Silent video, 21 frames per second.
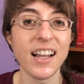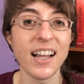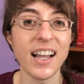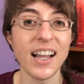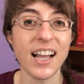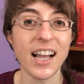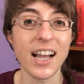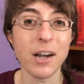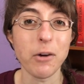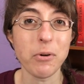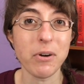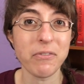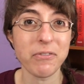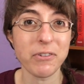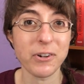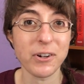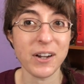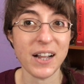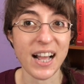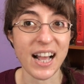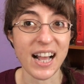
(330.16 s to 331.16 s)

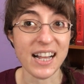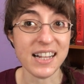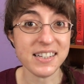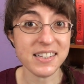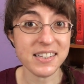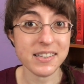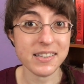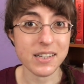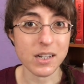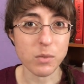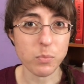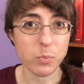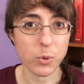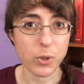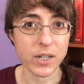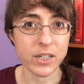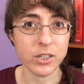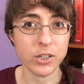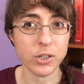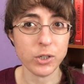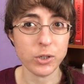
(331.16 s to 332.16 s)
However, as
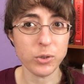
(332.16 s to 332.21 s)
someone